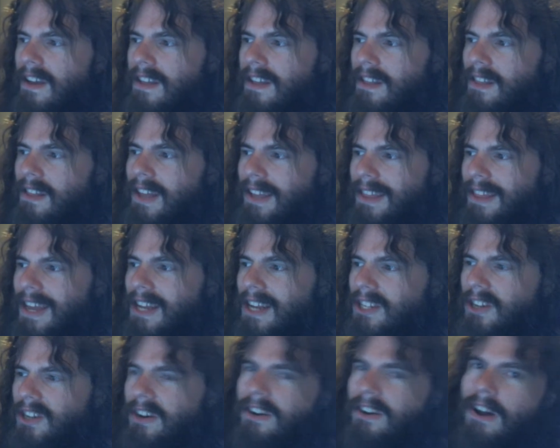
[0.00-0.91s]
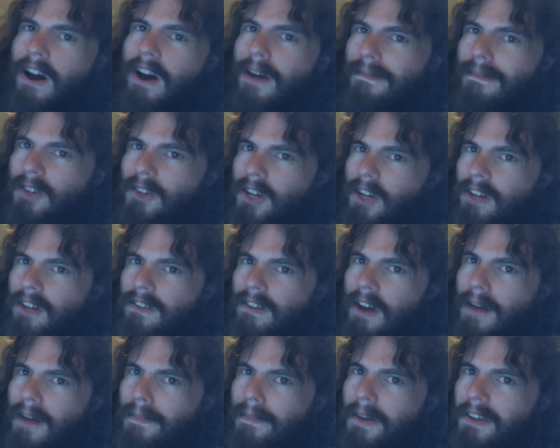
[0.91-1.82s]
like that John Hop Johns
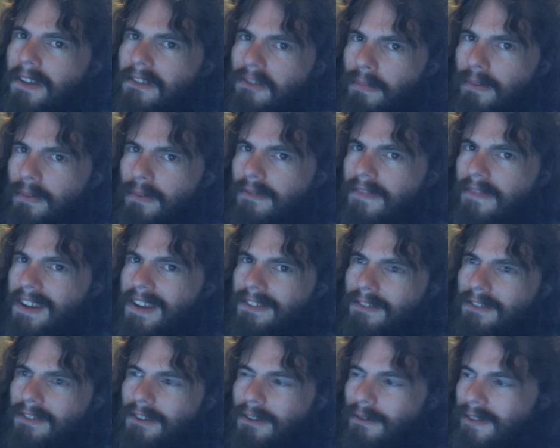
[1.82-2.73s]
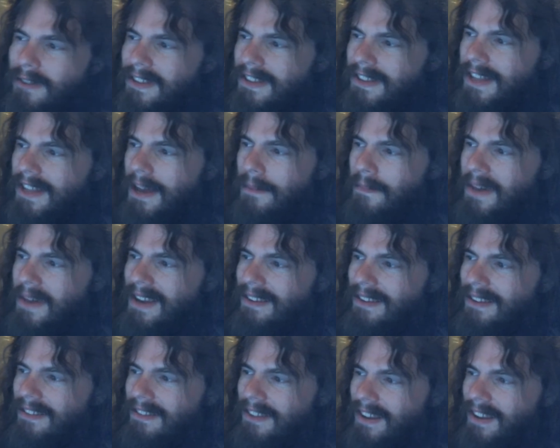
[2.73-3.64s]
Hopkins professor who did that meta
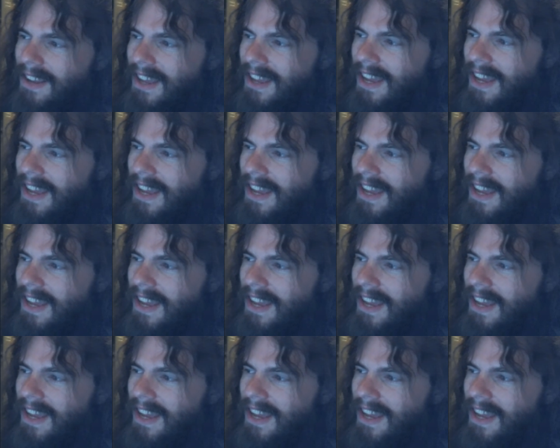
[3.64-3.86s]
study.